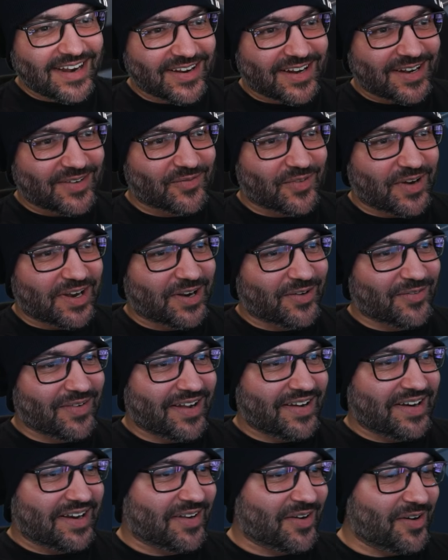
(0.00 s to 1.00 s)
at him running
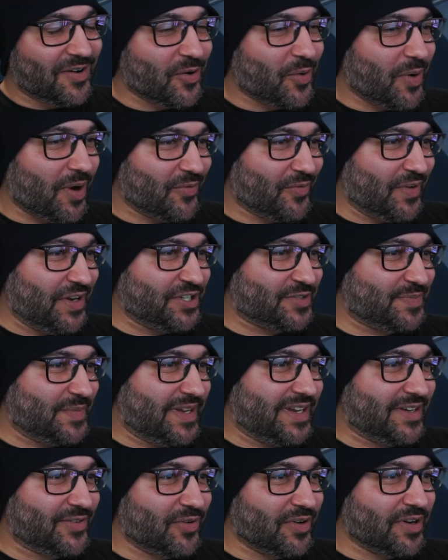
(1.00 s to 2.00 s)
around. They can't quite reach
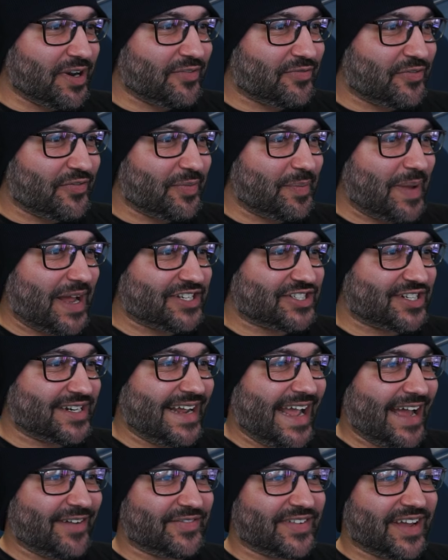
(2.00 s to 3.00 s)
me. Not enough of them actually
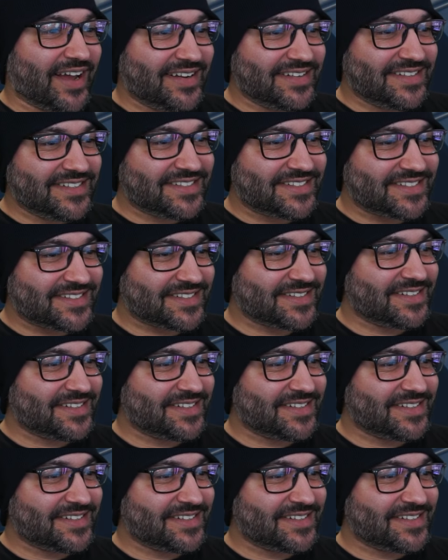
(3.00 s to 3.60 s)
have guns.